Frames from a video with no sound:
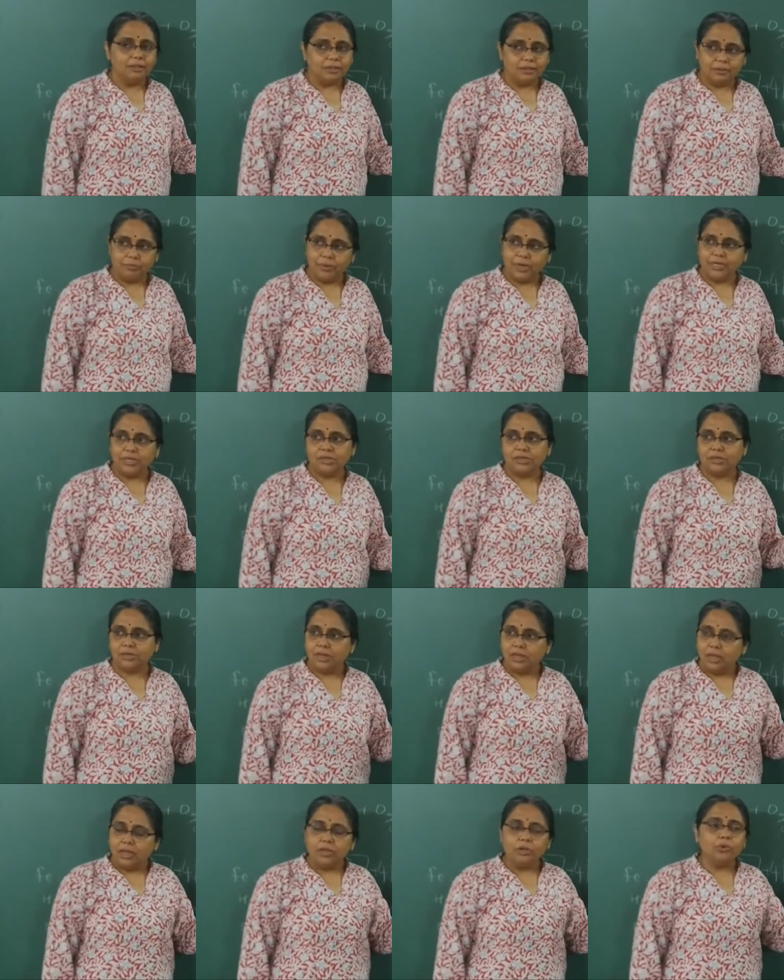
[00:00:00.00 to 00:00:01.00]
but
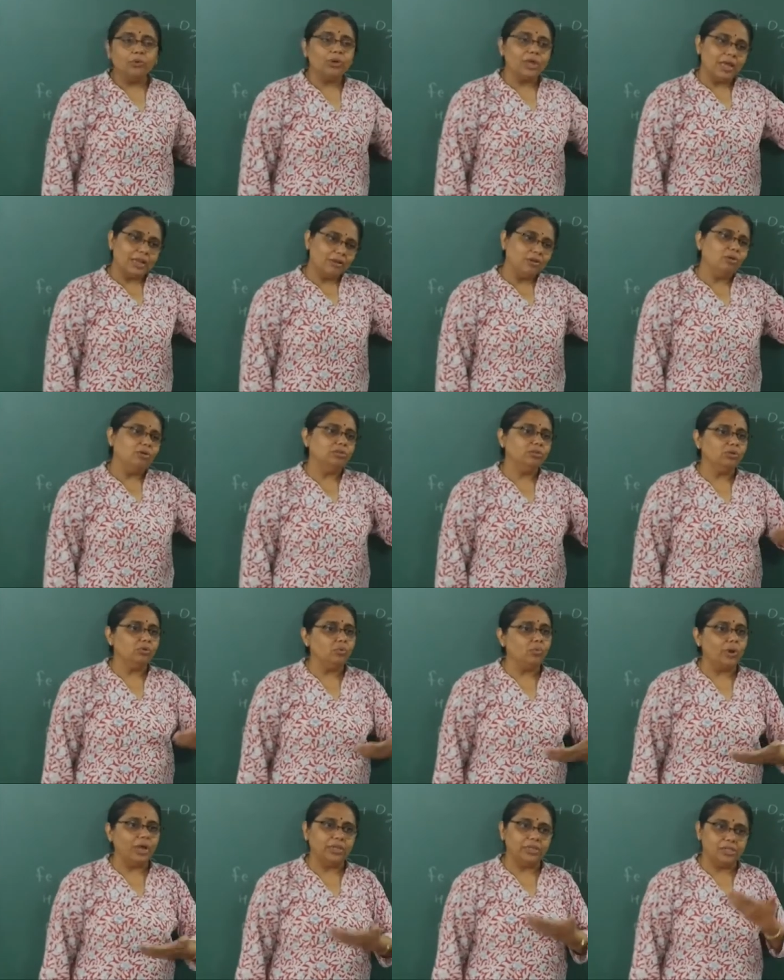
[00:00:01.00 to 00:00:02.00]
you can go through
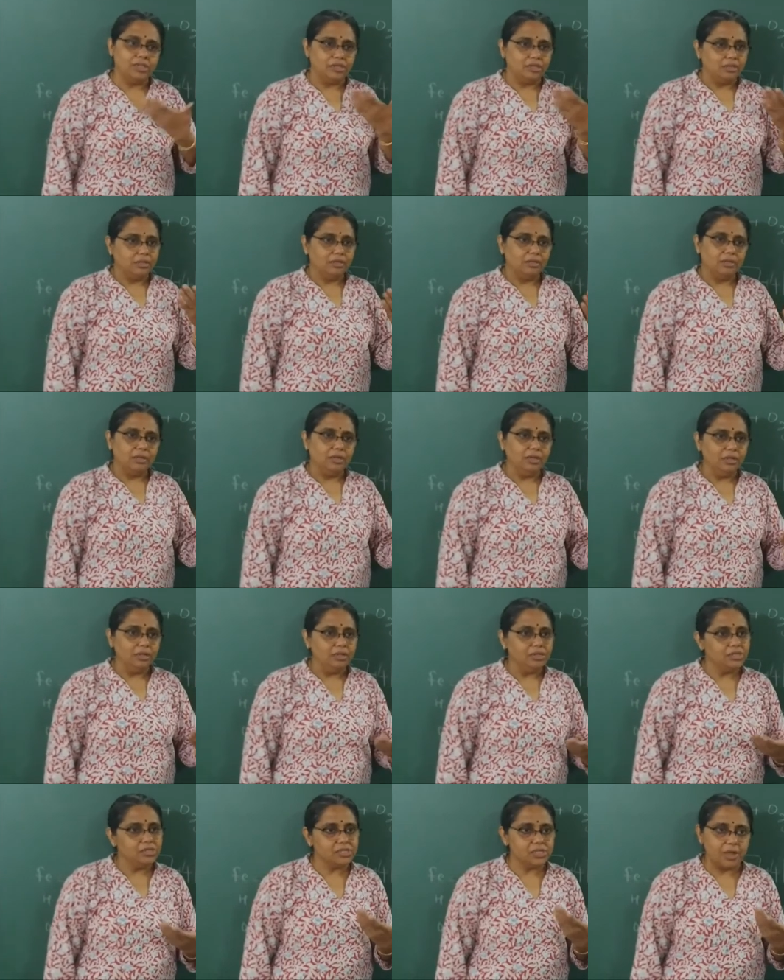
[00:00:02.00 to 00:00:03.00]
once
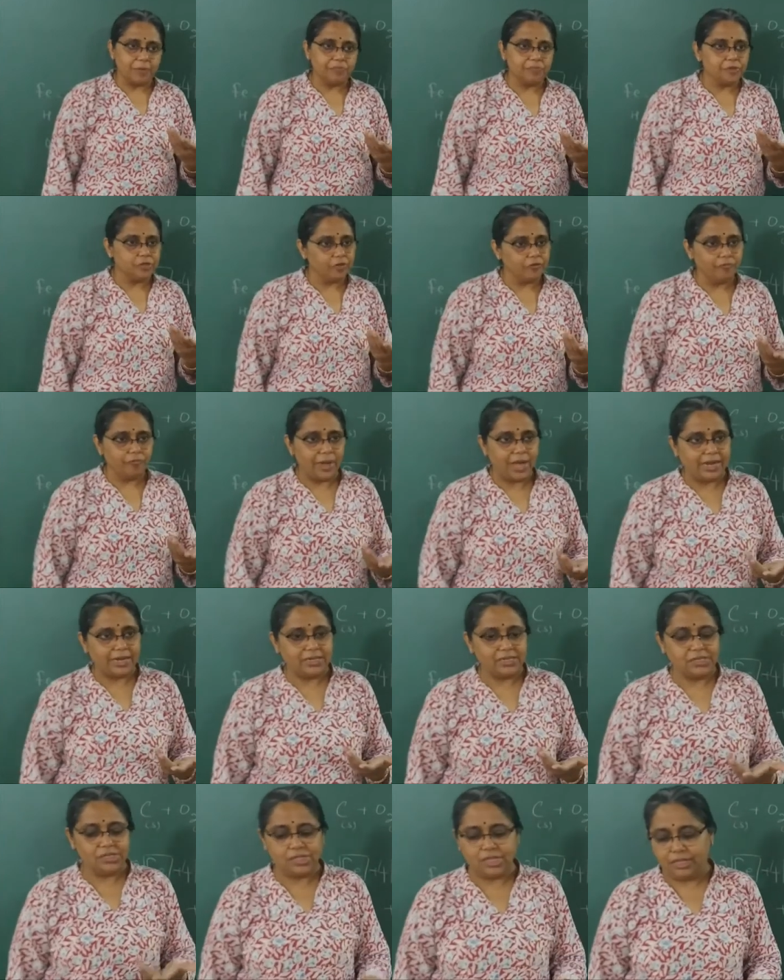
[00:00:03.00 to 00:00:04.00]
the steps of
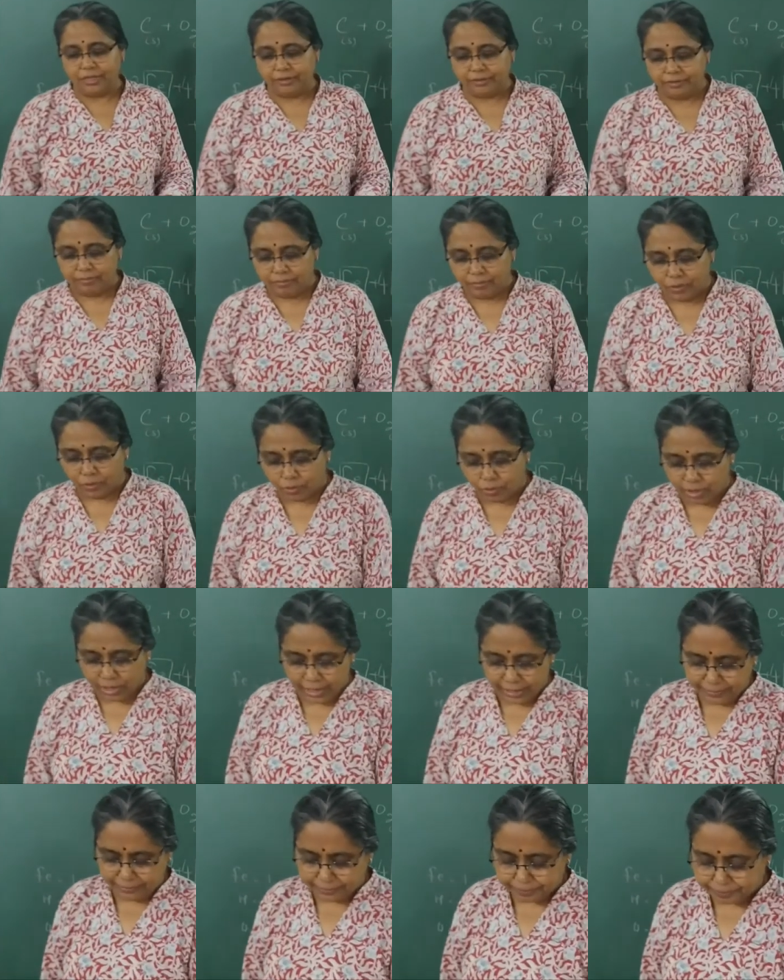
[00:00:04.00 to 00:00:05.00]
balancing.
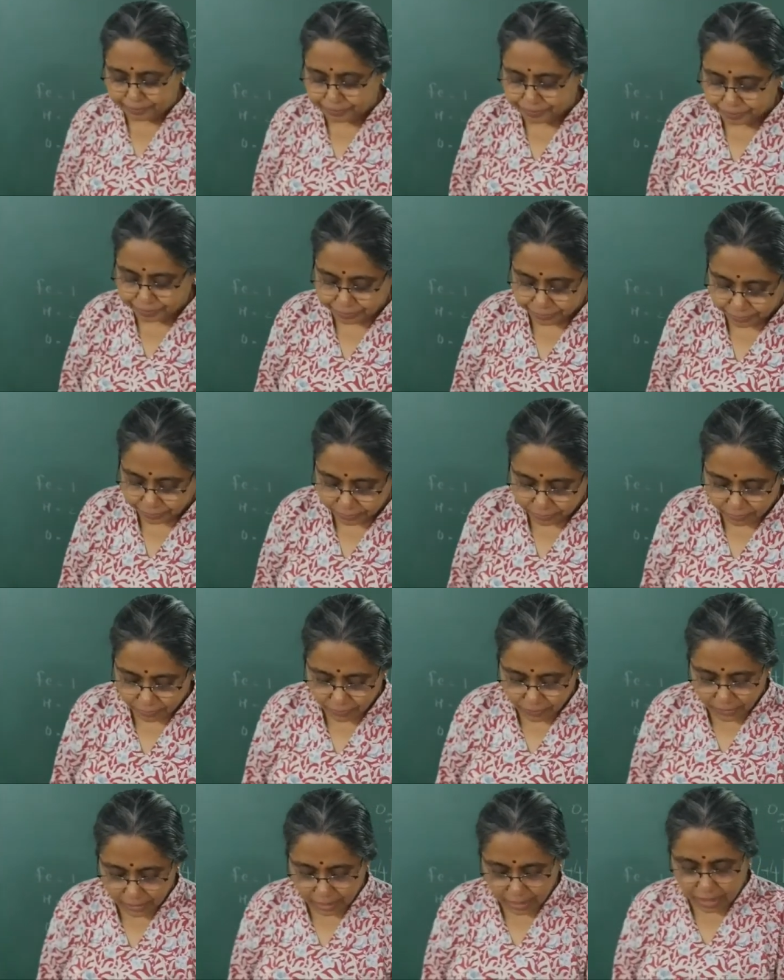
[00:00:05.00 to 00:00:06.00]
Okay?
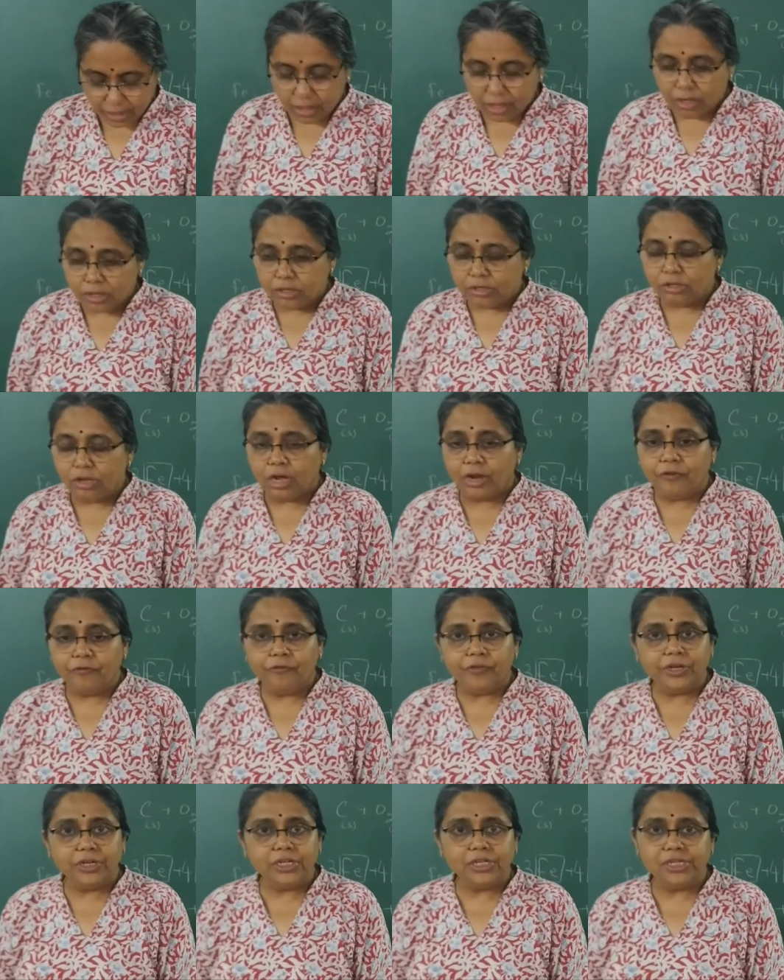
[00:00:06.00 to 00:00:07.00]
So our
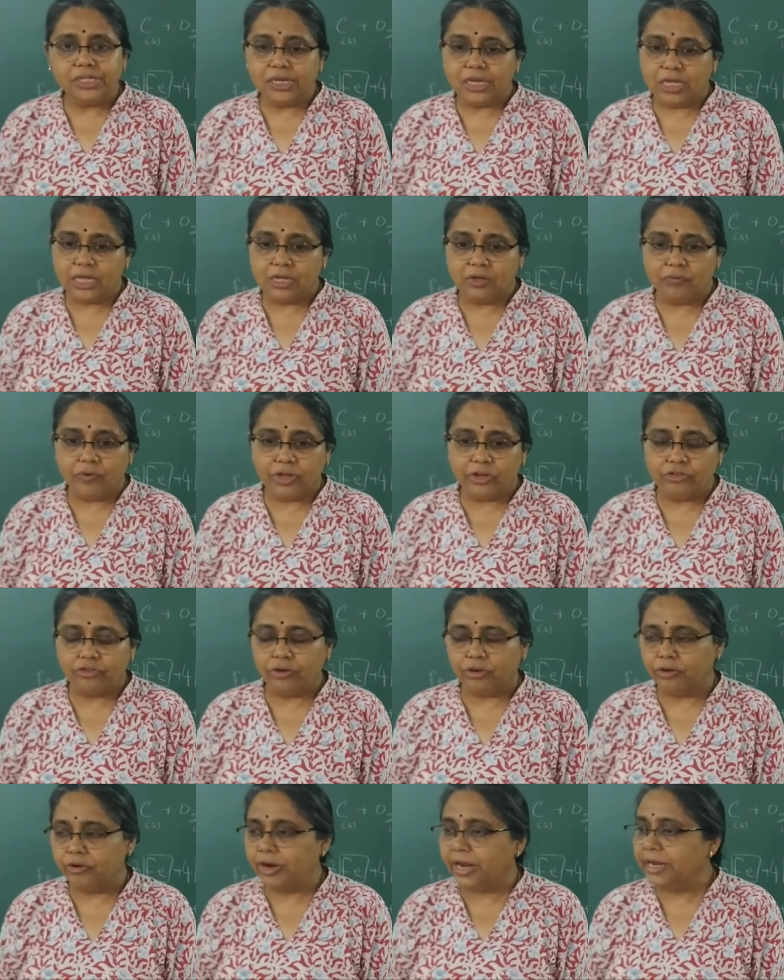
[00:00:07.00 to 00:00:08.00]
first
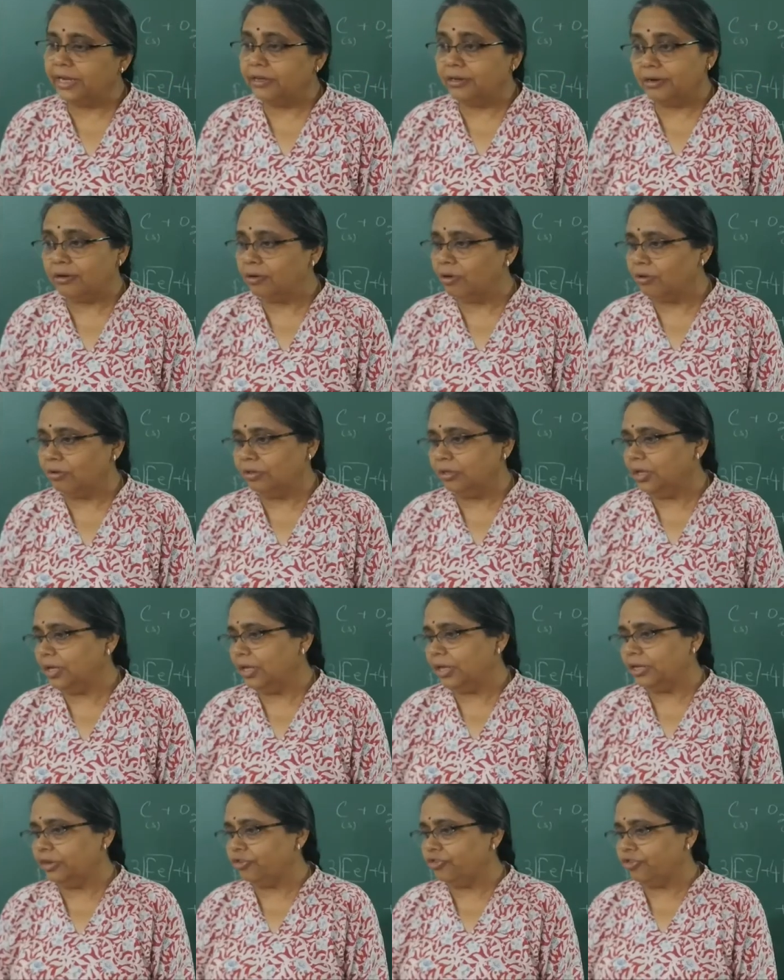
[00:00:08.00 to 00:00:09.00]
equation, write along
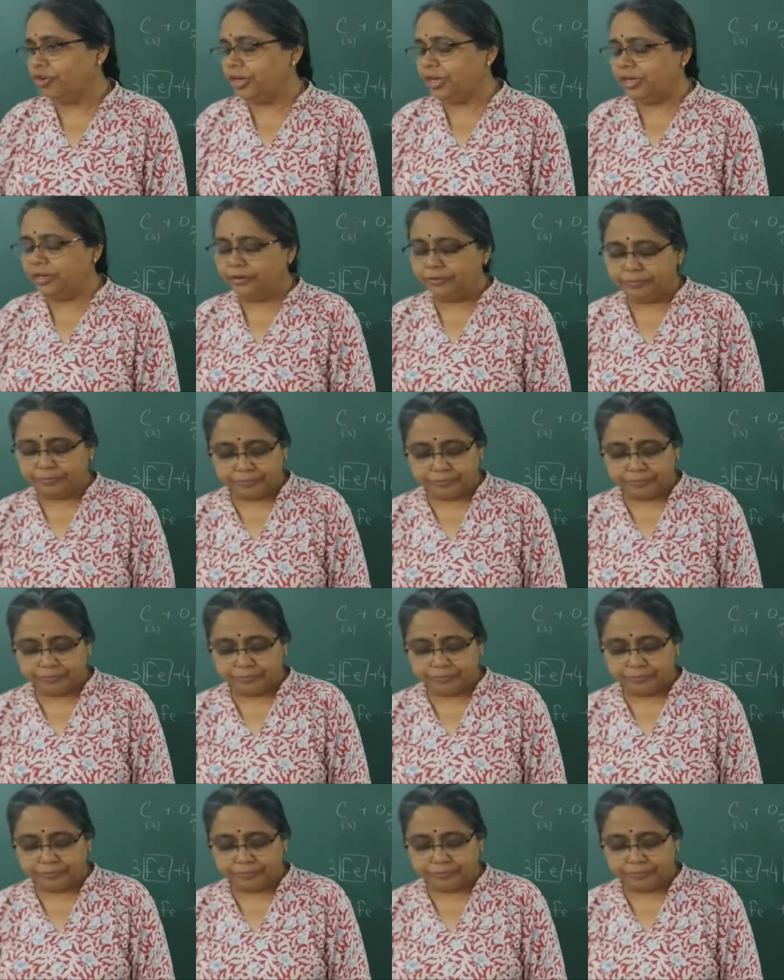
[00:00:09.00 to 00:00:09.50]
in a sheet.